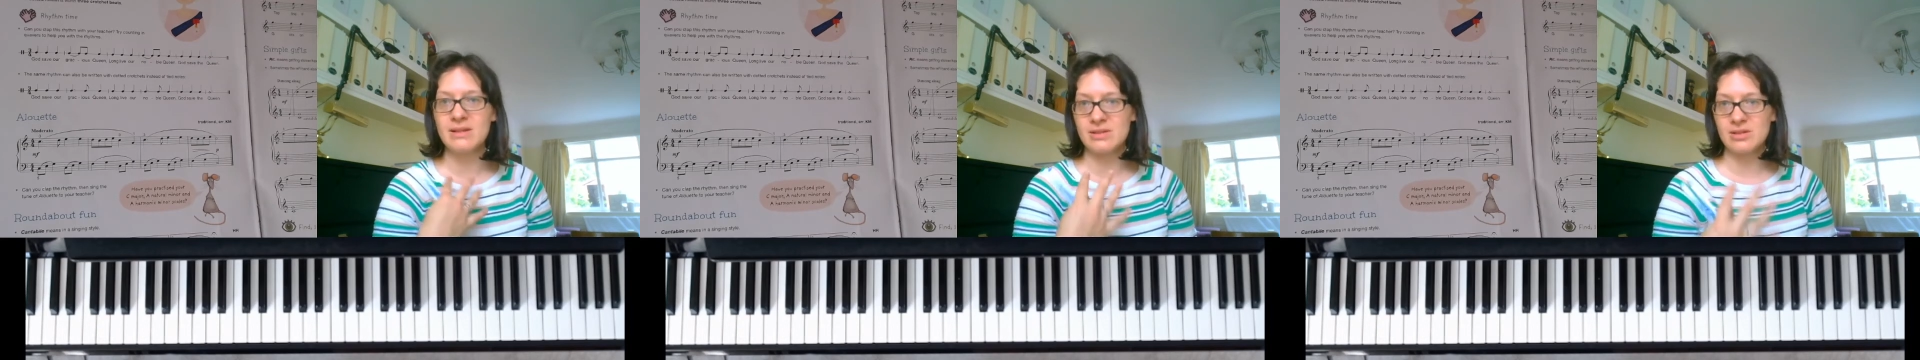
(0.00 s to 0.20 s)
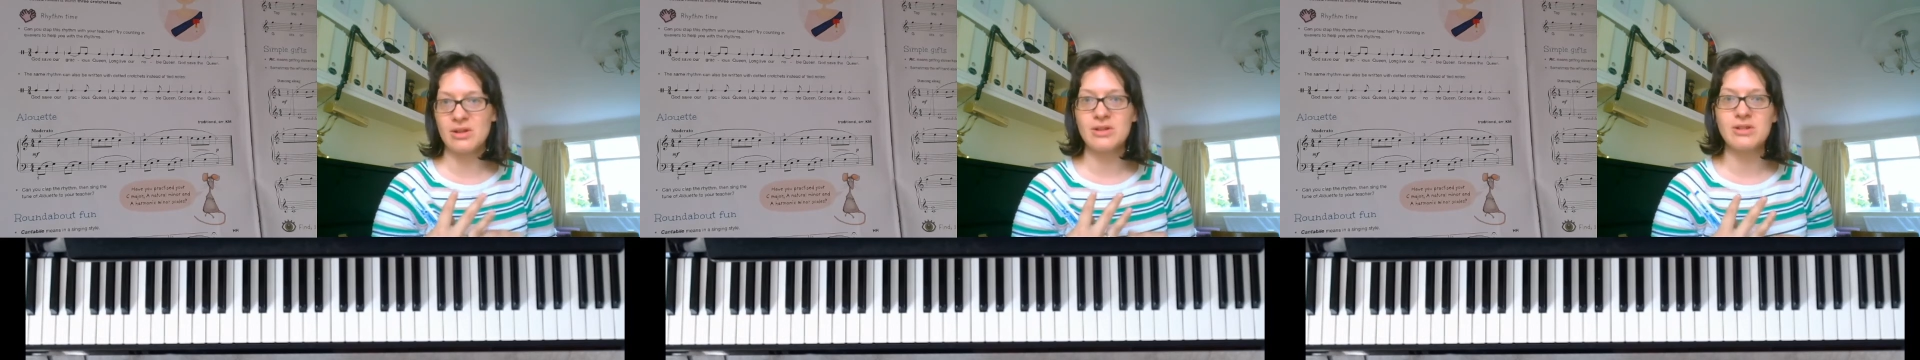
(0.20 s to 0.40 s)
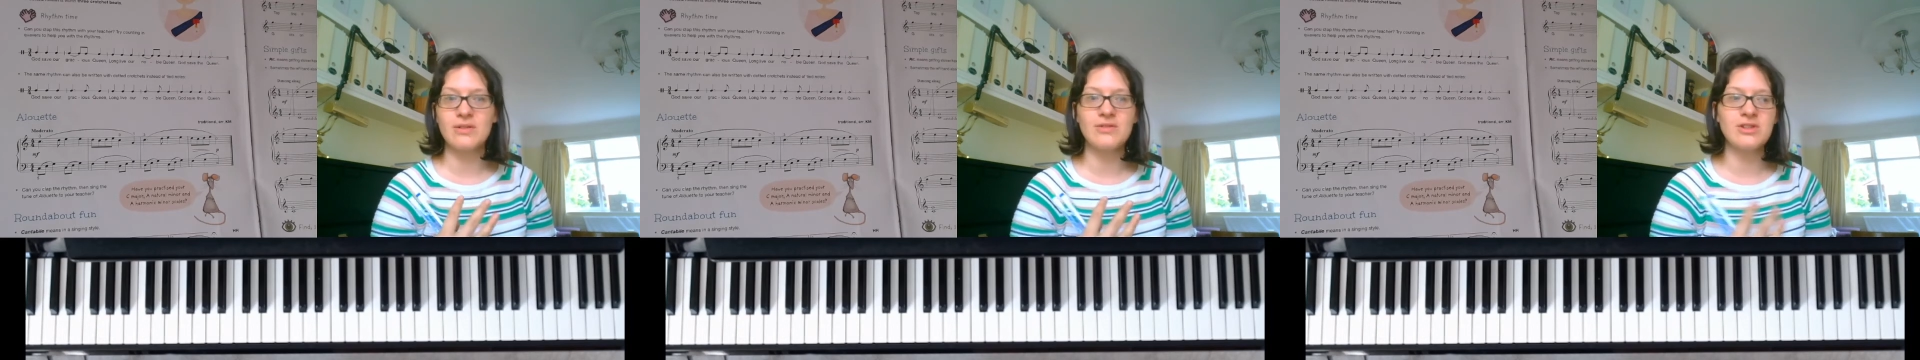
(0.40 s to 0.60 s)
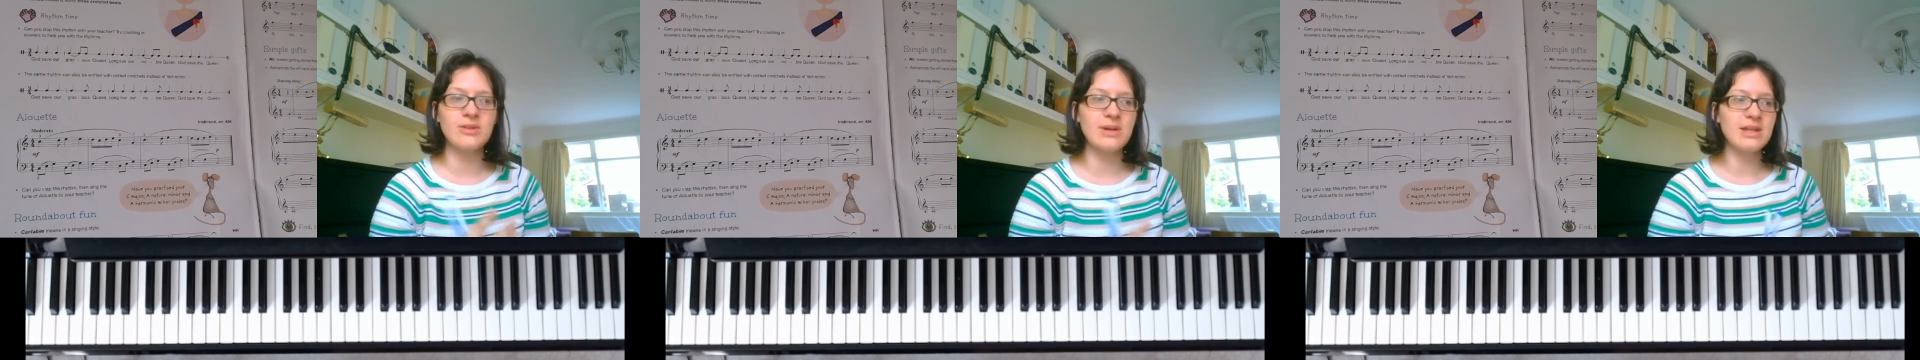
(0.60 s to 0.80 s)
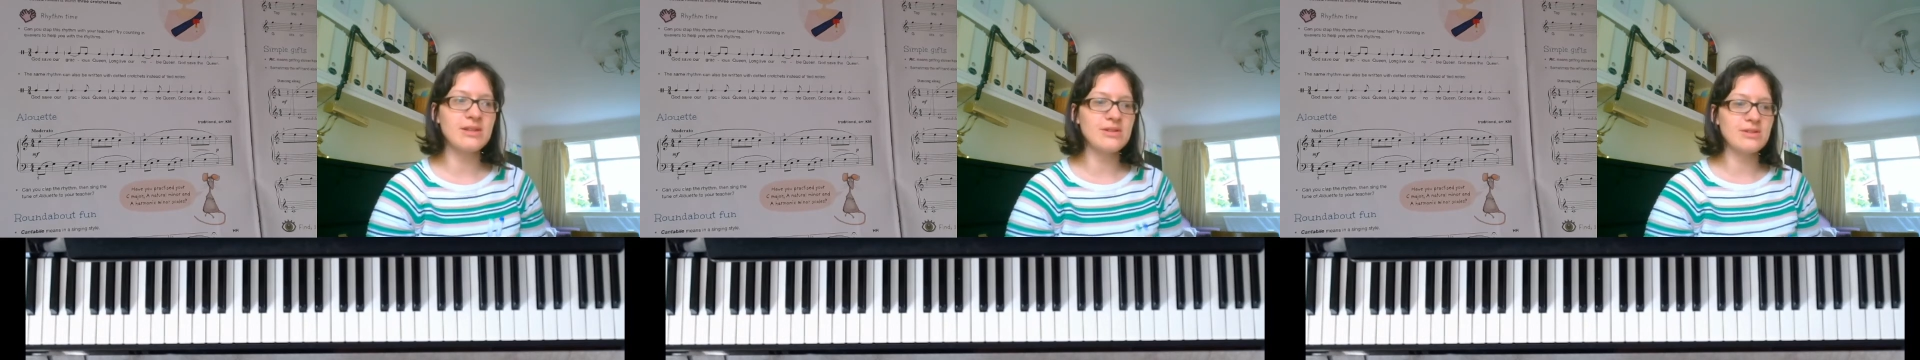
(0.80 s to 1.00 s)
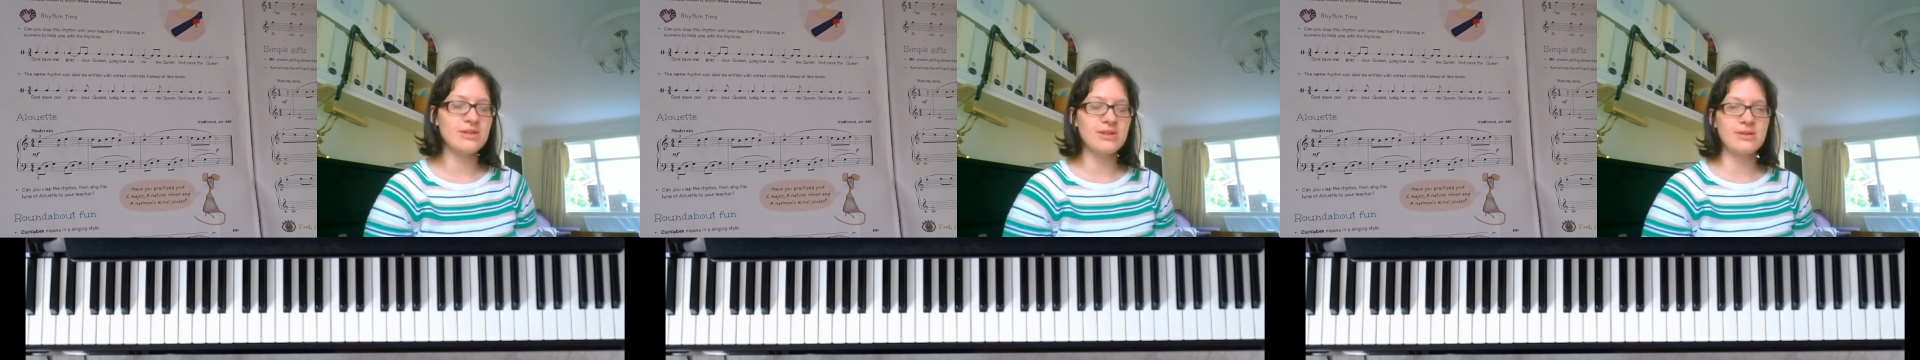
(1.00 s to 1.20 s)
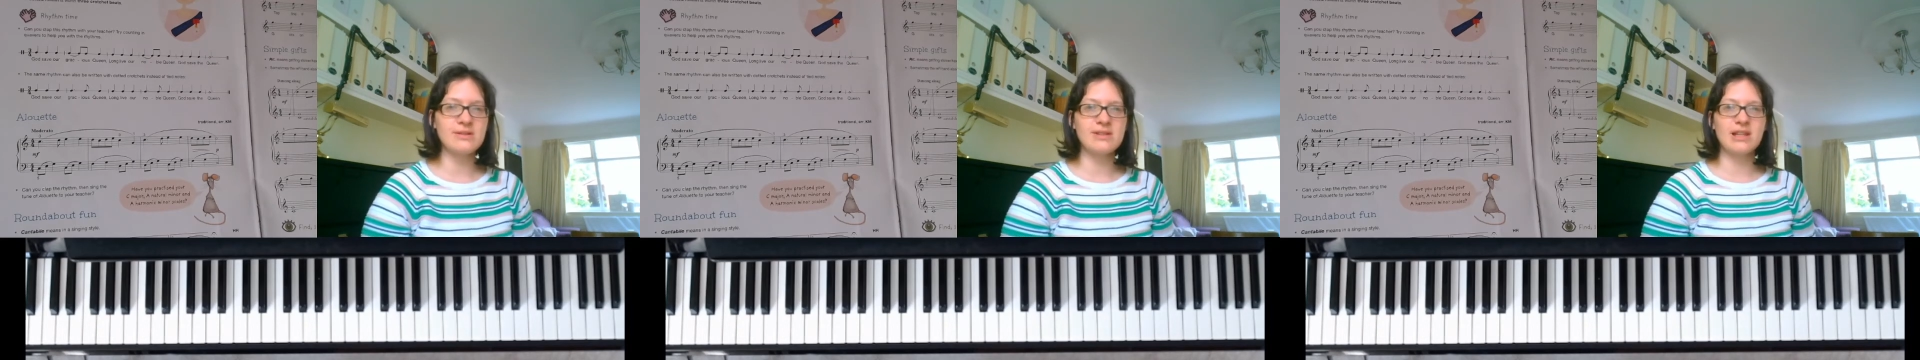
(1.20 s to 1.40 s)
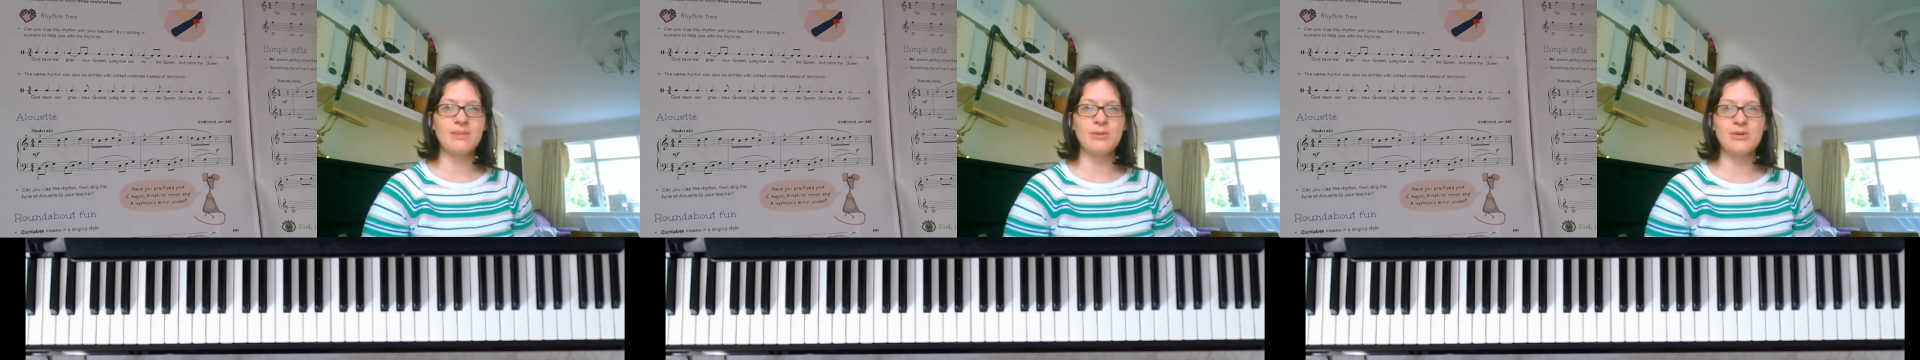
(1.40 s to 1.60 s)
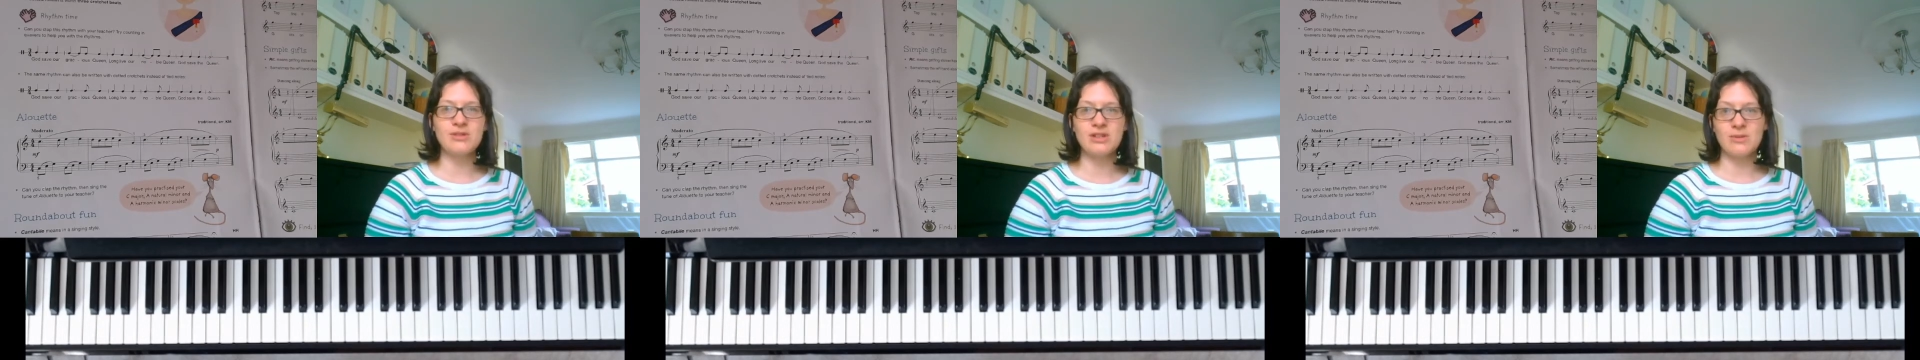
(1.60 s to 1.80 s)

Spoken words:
start off doing using those syllables,